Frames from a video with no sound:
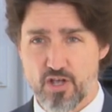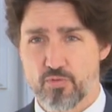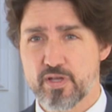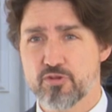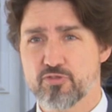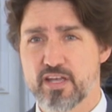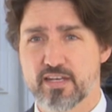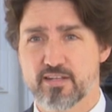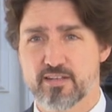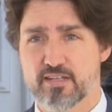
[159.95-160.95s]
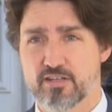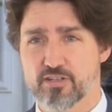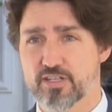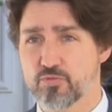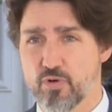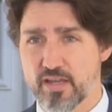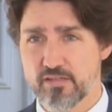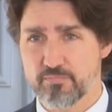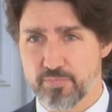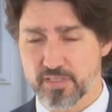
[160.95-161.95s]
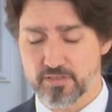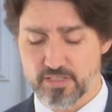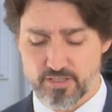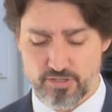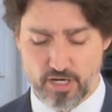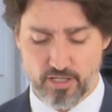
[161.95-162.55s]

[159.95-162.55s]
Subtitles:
We created a nearly $1 billion